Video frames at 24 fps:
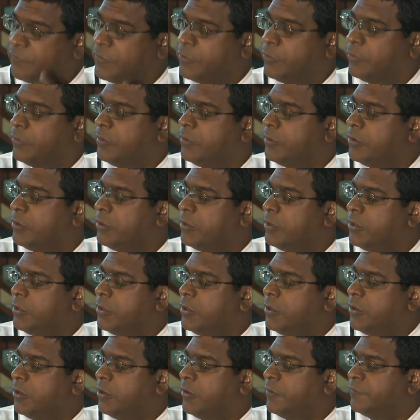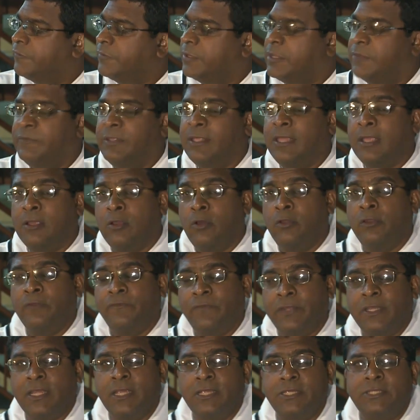view of giving a
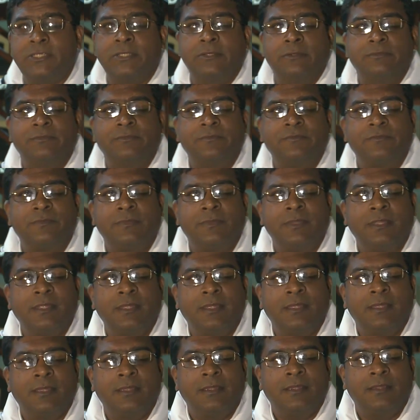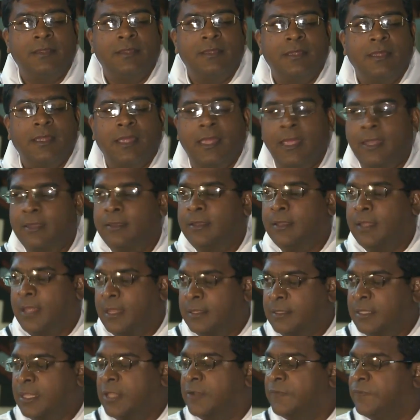qualification
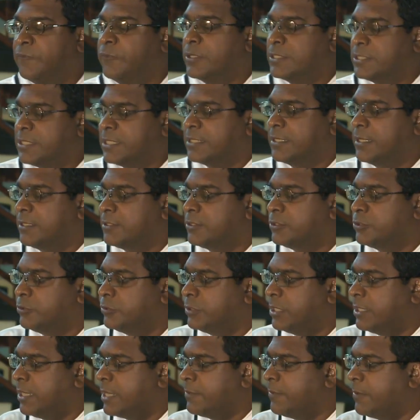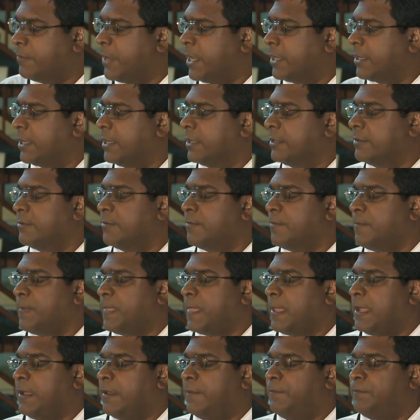and therefore a ticket to the labor market.
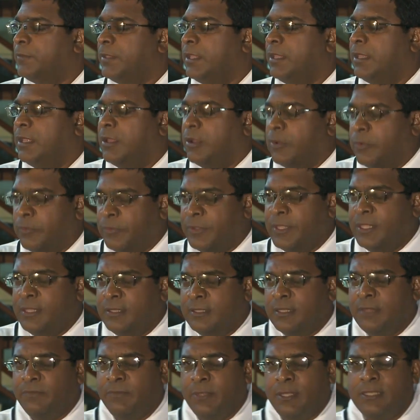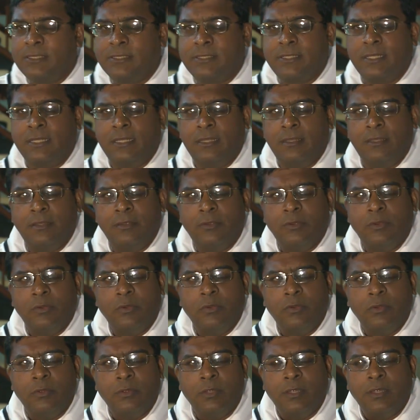We in the ministry
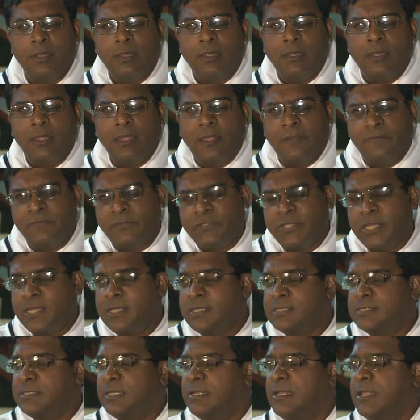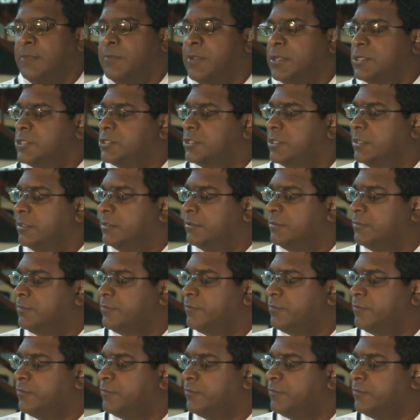have changed the dimension.